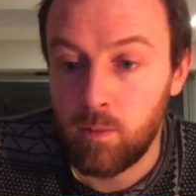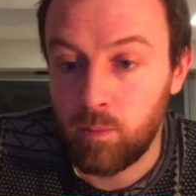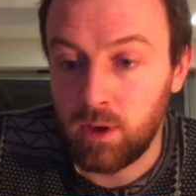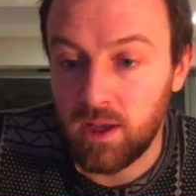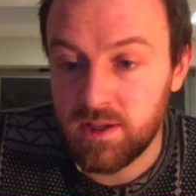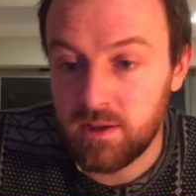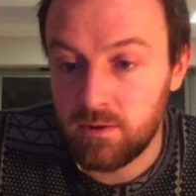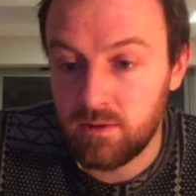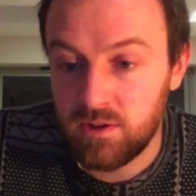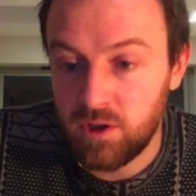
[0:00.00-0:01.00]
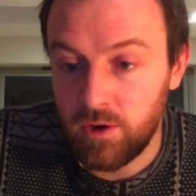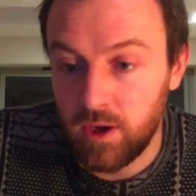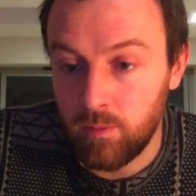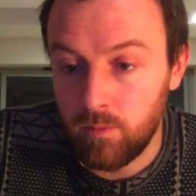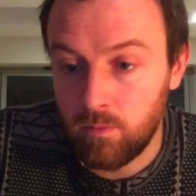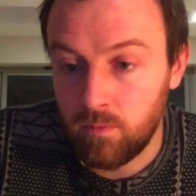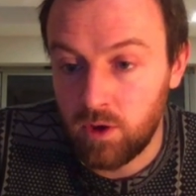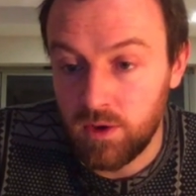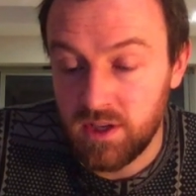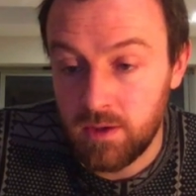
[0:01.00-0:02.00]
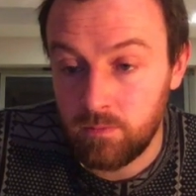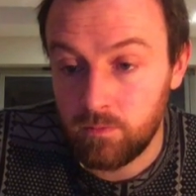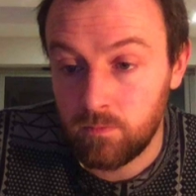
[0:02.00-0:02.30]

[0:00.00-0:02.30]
plus sodium goes in.